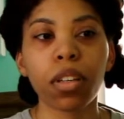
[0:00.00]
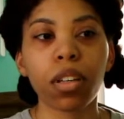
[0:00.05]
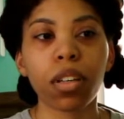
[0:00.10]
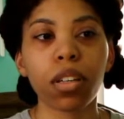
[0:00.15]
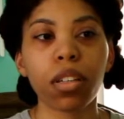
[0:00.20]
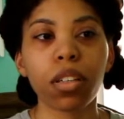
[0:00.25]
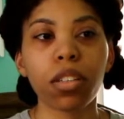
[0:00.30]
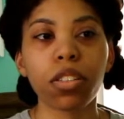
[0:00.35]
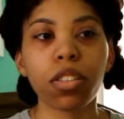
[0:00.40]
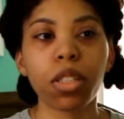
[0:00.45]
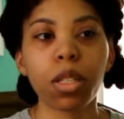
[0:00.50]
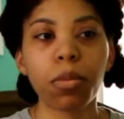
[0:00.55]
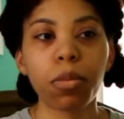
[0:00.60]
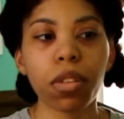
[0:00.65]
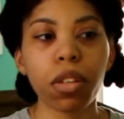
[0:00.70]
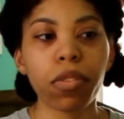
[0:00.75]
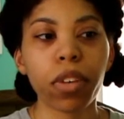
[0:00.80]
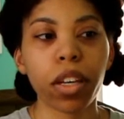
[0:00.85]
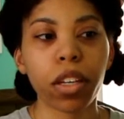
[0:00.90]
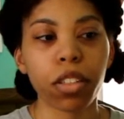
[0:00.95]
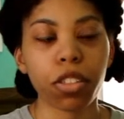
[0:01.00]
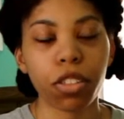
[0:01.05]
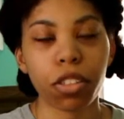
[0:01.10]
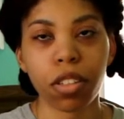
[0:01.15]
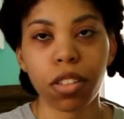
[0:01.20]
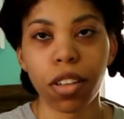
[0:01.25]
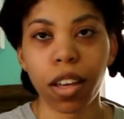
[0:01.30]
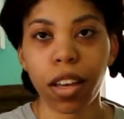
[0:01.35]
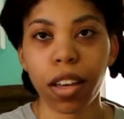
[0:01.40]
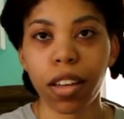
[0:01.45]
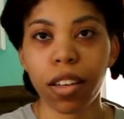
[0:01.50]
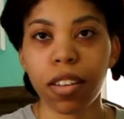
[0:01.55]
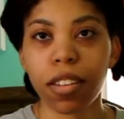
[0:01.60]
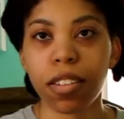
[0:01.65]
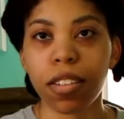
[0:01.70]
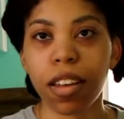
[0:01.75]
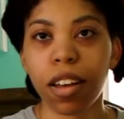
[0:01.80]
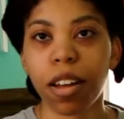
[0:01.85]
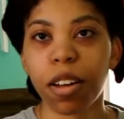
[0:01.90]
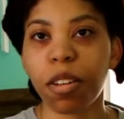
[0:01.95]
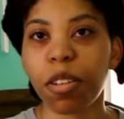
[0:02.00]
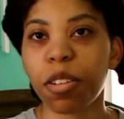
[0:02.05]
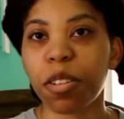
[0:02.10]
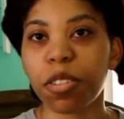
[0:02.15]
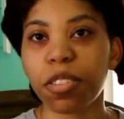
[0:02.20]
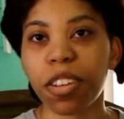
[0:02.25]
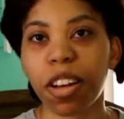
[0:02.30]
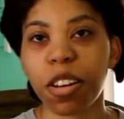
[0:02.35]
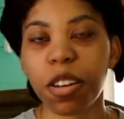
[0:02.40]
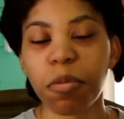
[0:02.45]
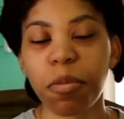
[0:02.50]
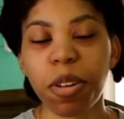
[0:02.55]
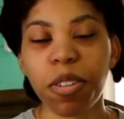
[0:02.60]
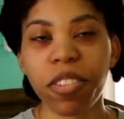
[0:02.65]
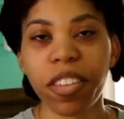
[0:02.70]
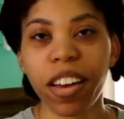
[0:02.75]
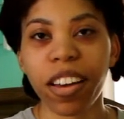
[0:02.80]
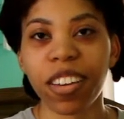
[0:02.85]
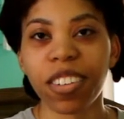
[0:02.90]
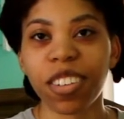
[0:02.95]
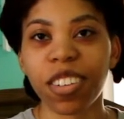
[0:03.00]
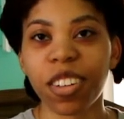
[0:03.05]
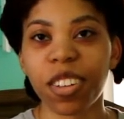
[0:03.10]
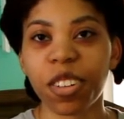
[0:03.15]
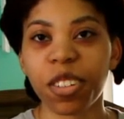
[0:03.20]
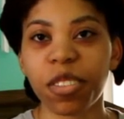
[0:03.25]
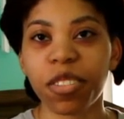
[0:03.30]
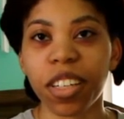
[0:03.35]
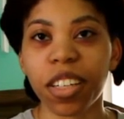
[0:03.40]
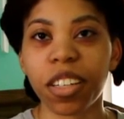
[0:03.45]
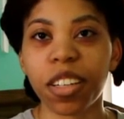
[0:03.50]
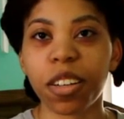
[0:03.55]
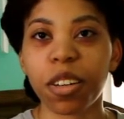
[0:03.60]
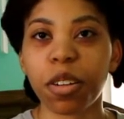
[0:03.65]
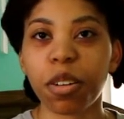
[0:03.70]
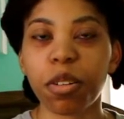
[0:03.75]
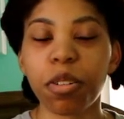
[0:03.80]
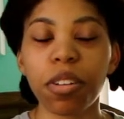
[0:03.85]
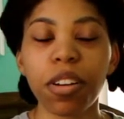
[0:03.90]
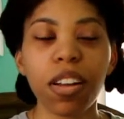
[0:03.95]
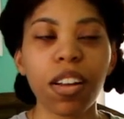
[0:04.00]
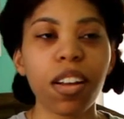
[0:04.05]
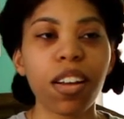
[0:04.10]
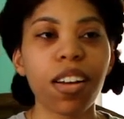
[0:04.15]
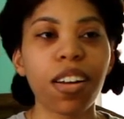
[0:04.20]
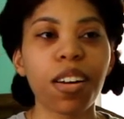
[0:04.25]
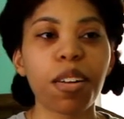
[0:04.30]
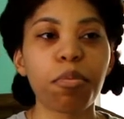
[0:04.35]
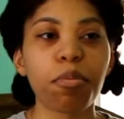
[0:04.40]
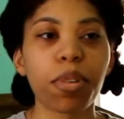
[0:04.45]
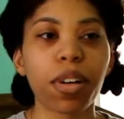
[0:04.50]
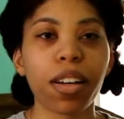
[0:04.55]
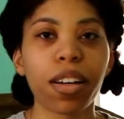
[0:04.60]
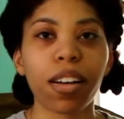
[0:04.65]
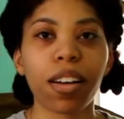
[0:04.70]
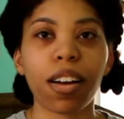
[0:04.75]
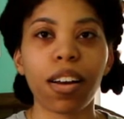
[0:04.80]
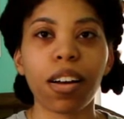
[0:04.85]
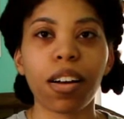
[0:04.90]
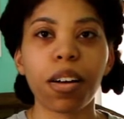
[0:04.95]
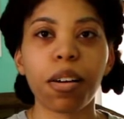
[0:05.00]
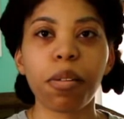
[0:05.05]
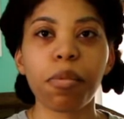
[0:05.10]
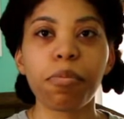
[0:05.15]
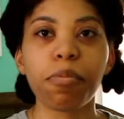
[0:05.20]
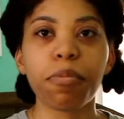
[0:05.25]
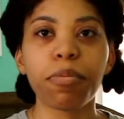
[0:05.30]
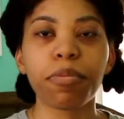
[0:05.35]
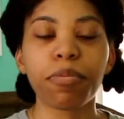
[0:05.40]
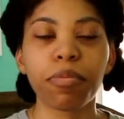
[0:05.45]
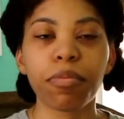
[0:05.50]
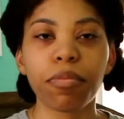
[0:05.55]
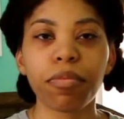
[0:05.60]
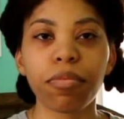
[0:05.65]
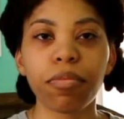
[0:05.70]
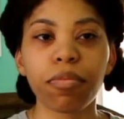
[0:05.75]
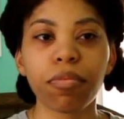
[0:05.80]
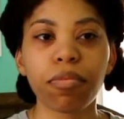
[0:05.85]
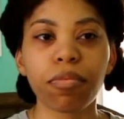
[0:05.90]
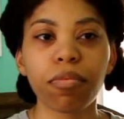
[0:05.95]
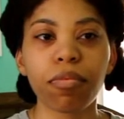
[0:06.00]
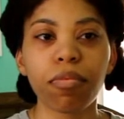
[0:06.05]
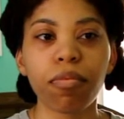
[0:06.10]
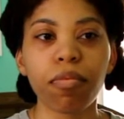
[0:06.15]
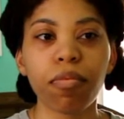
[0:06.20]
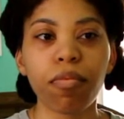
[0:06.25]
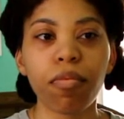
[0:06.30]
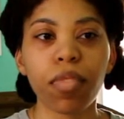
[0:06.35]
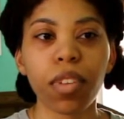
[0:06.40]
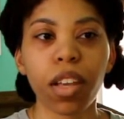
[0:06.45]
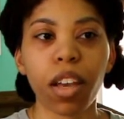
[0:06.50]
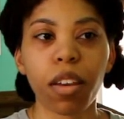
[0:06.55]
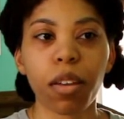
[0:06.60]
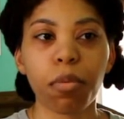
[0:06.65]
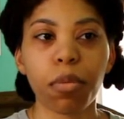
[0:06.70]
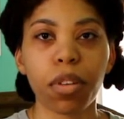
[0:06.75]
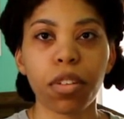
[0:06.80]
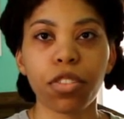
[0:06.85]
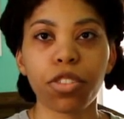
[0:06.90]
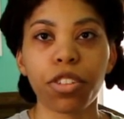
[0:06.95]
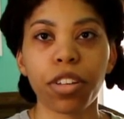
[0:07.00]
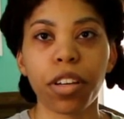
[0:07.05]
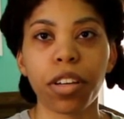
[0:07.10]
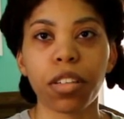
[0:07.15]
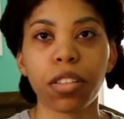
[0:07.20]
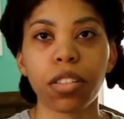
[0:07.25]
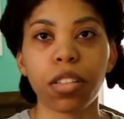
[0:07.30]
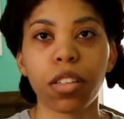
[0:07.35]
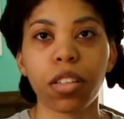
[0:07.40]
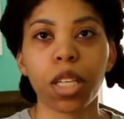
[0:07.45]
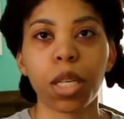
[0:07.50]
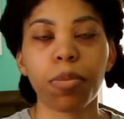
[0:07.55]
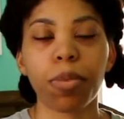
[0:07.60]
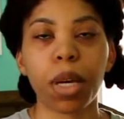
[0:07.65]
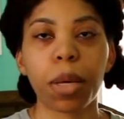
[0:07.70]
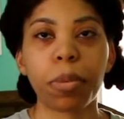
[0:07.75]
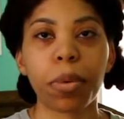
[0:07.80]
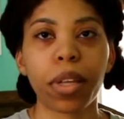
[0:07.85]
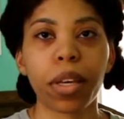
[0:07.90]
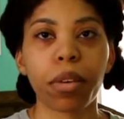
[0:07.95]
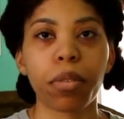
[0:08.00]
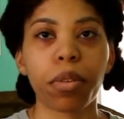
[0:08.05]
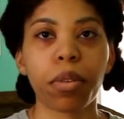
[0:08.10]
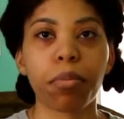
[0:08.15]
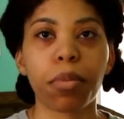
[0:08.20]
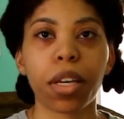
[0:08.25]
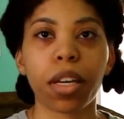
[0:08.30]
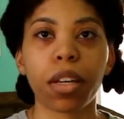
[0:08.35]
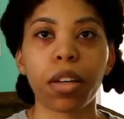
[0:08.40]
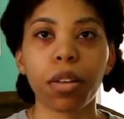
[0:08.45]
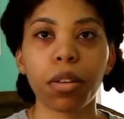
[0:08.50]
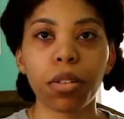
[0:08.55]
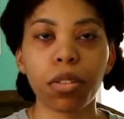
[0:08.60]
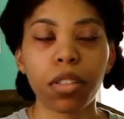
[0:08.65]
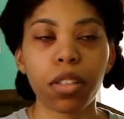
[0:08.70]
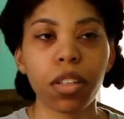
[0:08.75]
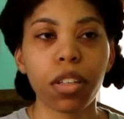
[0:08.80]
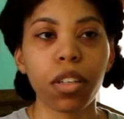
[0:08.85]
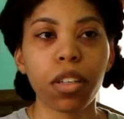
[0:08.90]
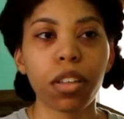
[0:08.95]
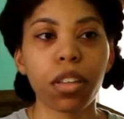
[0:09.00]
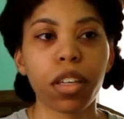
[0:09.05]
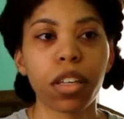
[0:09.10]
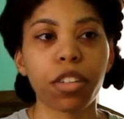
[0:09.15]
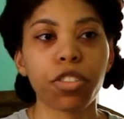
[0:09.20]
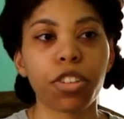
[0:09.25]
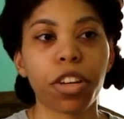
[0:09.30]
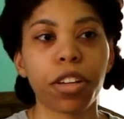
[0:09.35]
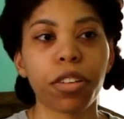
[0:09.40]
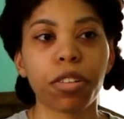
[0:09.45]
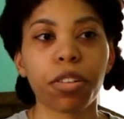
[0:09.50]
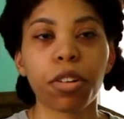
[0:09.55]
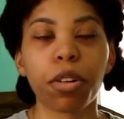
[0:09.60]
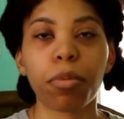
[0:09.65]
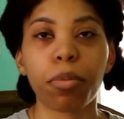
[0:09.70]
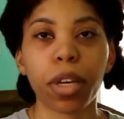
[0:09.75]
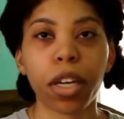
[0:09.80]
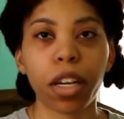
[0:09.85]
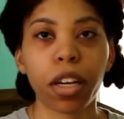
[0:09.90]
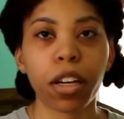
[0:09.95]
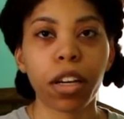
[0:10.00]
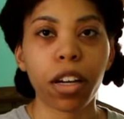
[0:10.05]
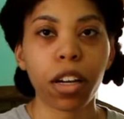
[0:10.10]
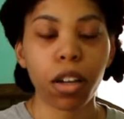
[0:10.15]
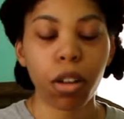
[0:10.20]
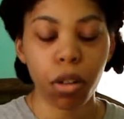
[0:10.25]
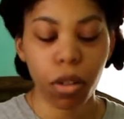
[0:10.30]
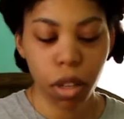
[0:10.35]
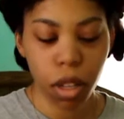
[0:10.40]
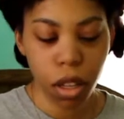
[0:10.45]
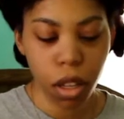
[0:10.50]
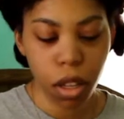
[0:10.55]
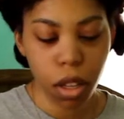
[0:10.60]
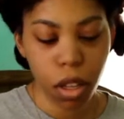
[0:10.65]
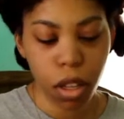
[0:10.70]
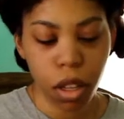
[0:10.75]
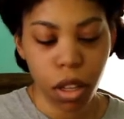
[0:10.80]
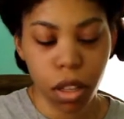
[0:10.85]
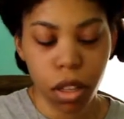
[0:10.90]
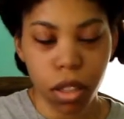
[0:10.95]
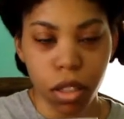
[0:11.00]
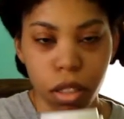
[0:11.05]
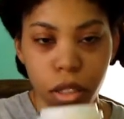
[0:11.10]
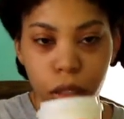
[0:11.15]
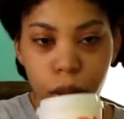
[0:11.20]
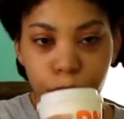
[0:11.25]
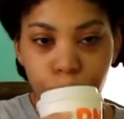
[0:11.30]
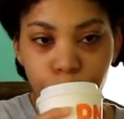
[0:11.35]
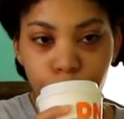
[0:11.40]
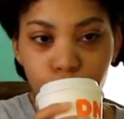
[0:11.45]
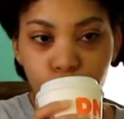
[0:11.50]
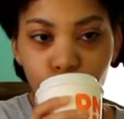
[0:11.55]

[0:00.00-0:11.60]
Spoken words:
In terms of exercise, I'll talk about that in another video, but I've been trying to keep up like with my hair routine, like trying to grow my hair out, and